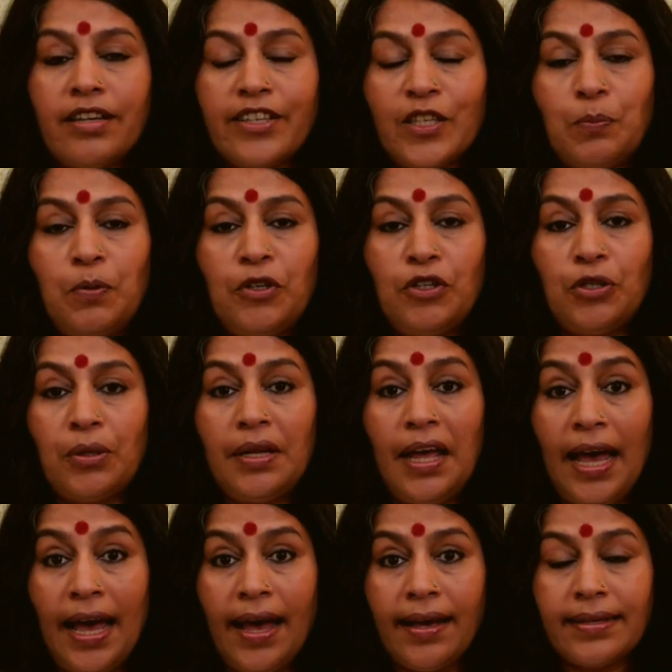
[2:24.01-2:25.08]
spiritual
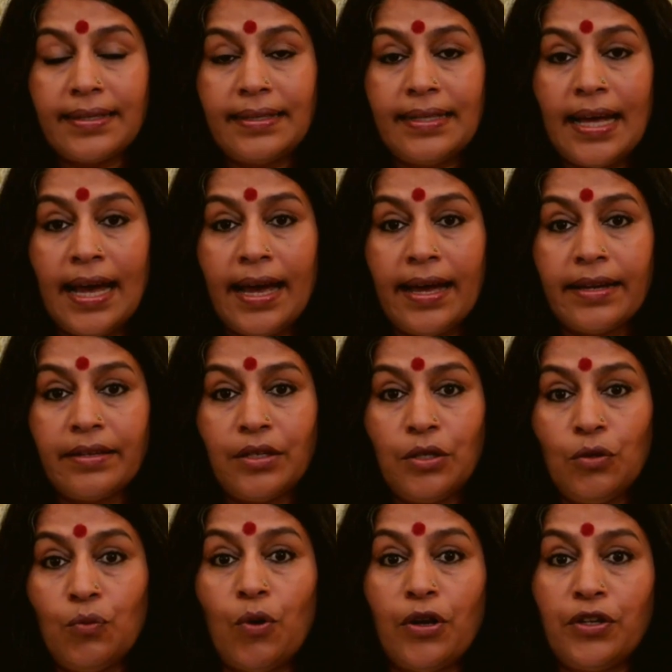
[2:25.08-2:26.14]
hacks that
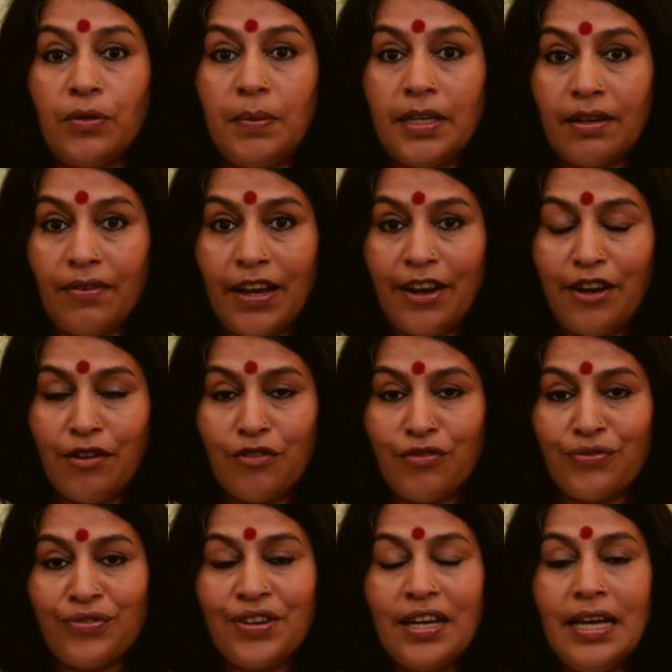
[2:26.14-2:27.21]
you want to be aware of.
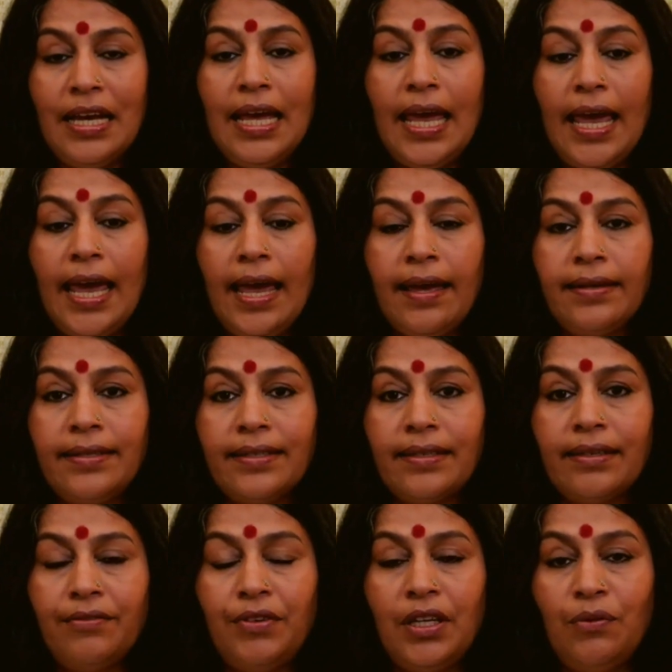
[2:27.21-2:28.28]
And
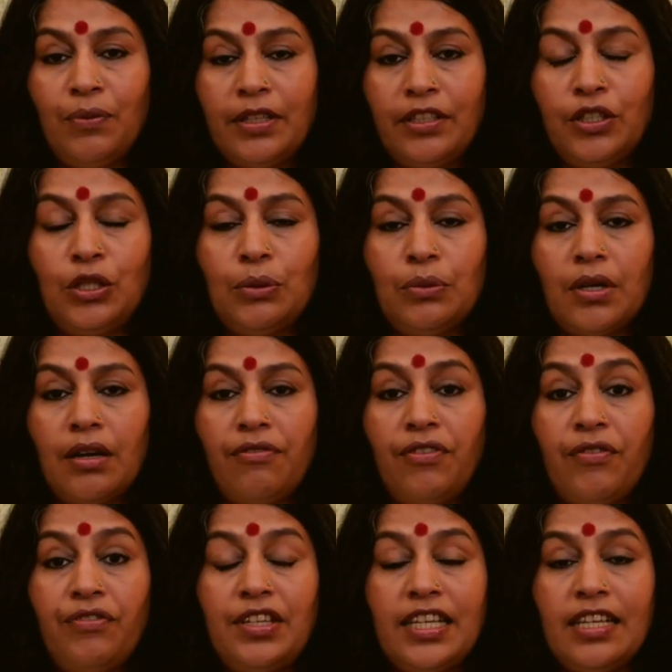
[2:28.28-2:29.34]
we will do a
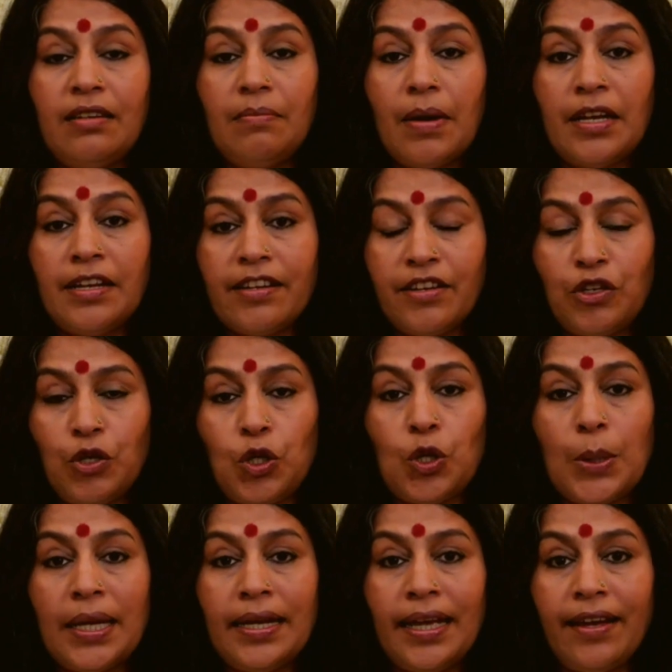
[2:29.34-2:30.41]
15-minute
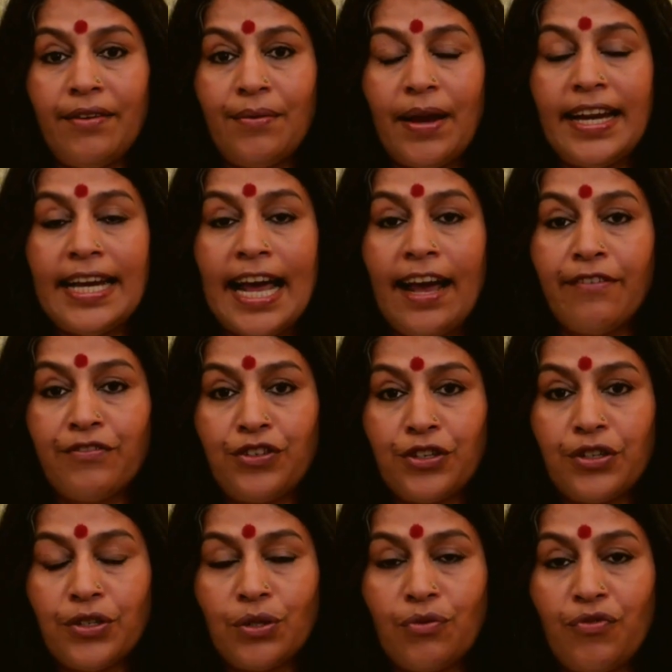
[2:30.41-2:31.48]
Q&A right
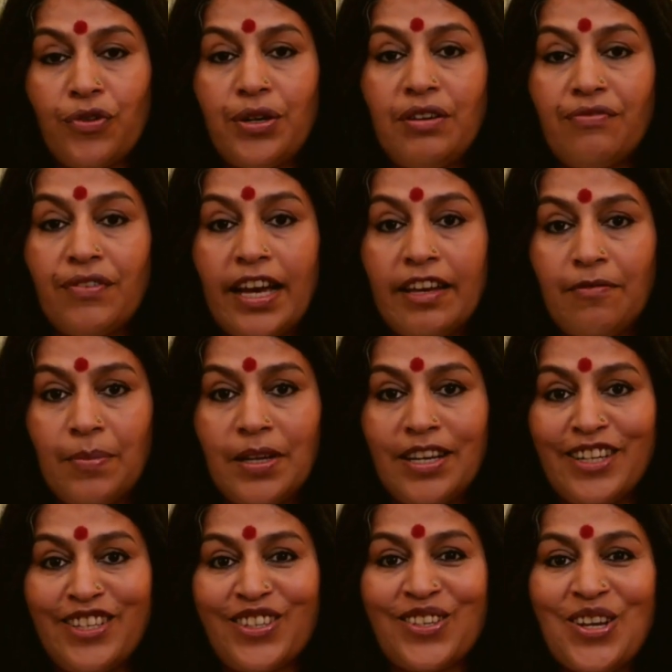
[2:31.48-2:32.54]
after. So 45
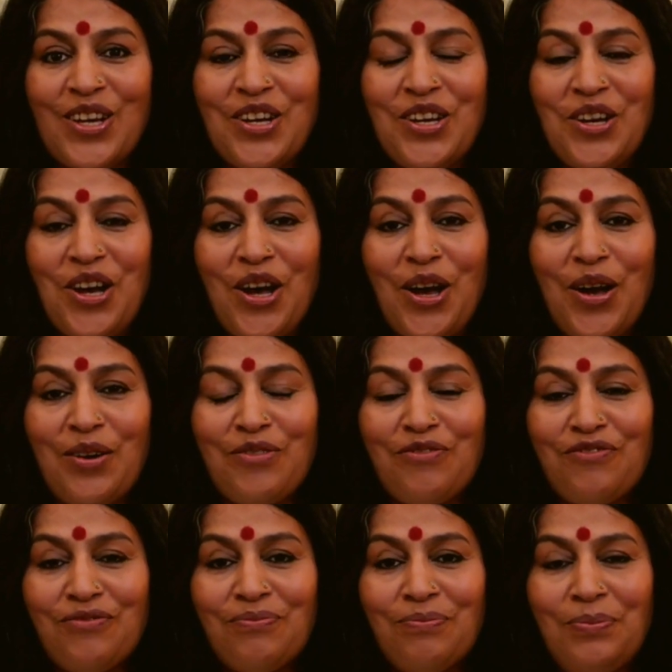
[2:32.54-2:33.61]
minutes of
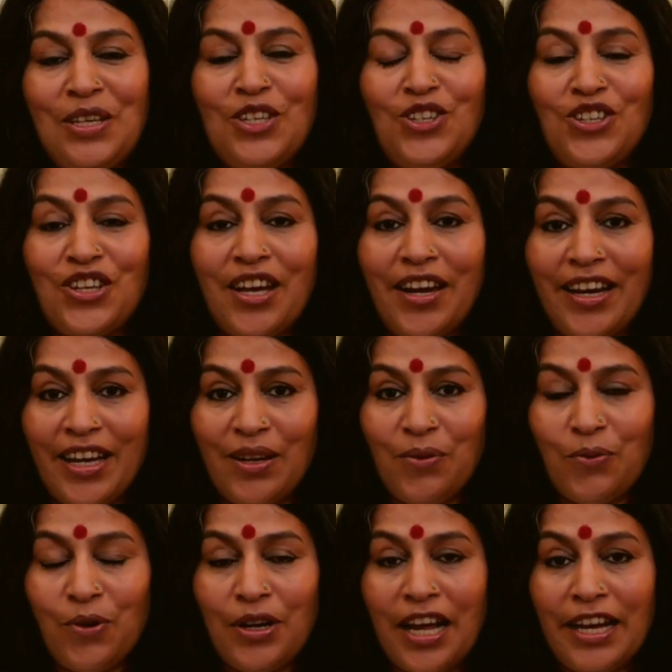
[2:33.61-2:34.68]
me
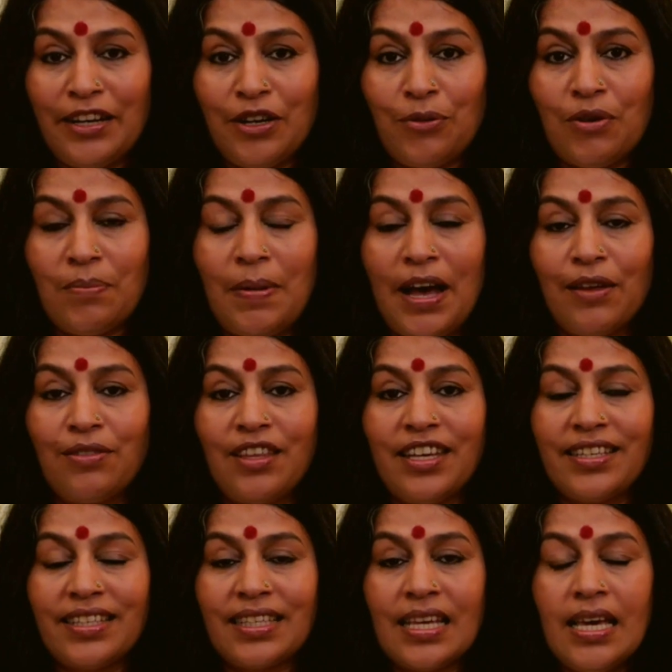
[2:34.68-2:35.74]
sharing what I know about
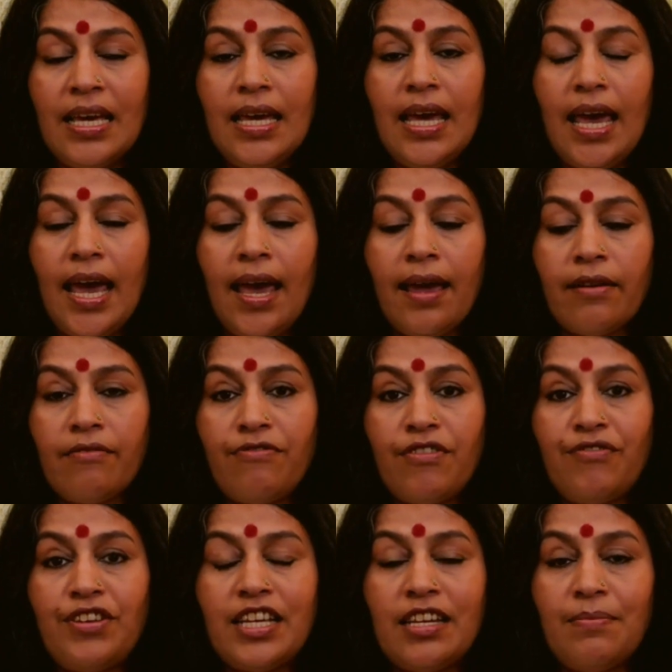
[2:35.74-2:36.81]
this and
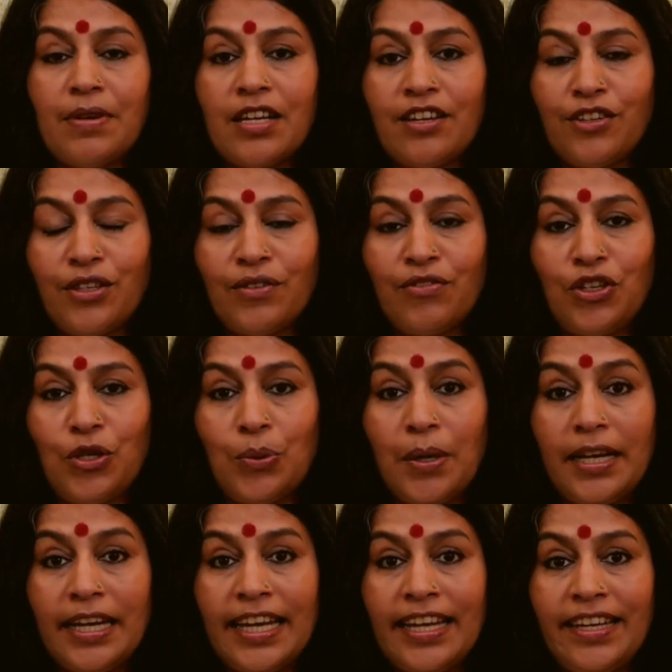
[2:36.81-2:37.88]
15 minutes of
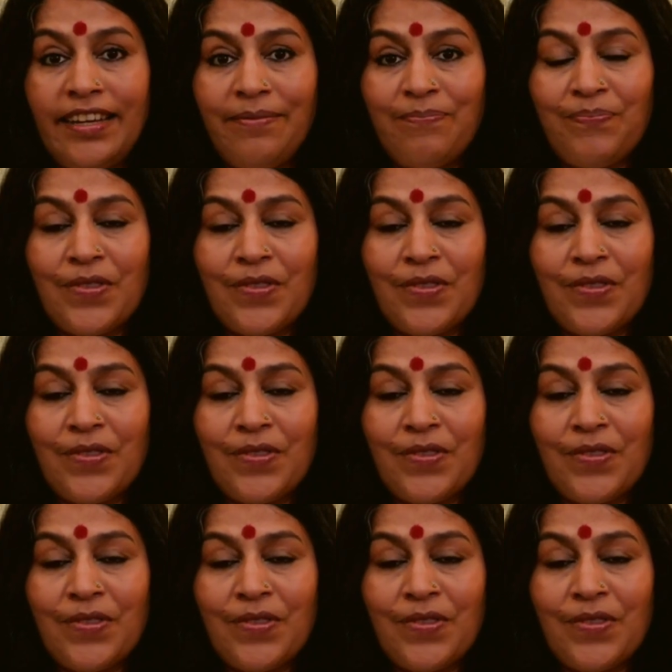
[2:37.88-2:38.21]
Q&A.